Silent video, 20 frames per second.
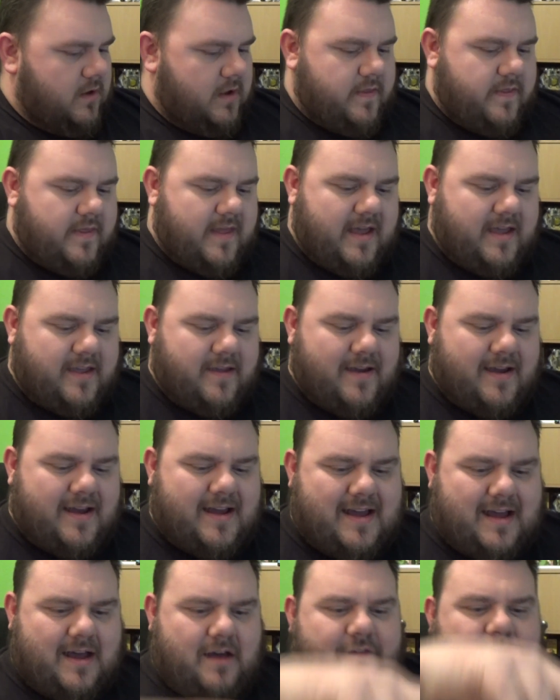and there you
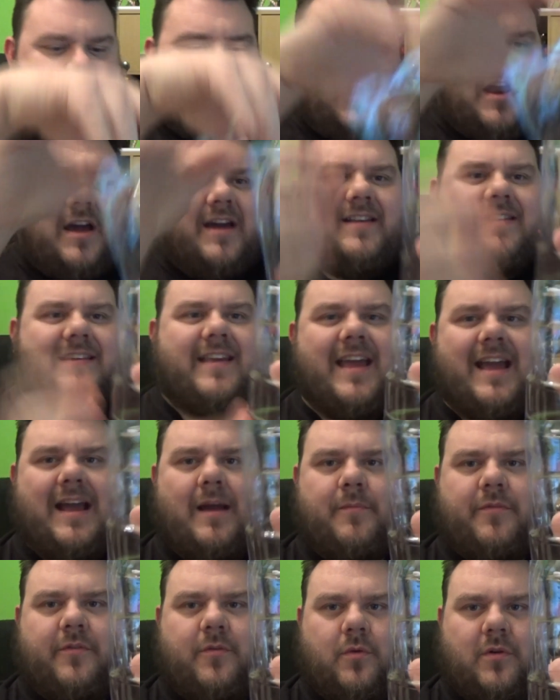have a nice
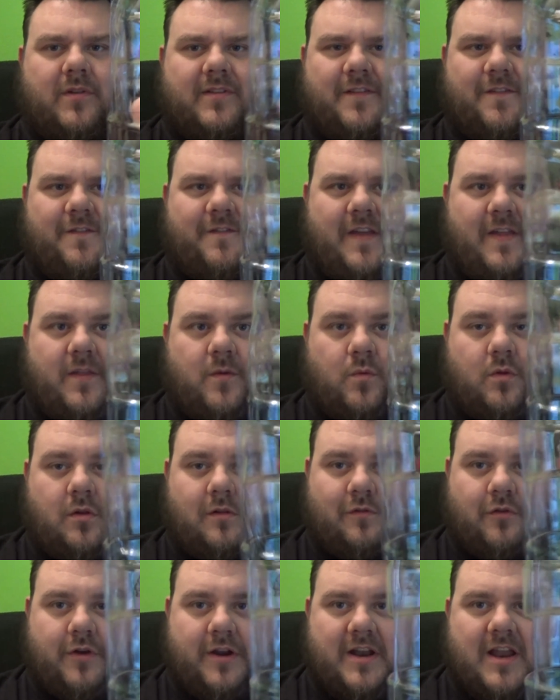capsule to fit the
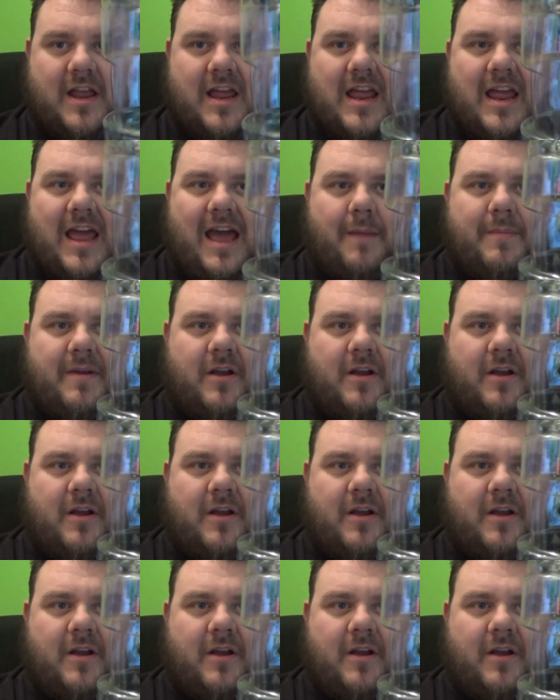Wolverine. And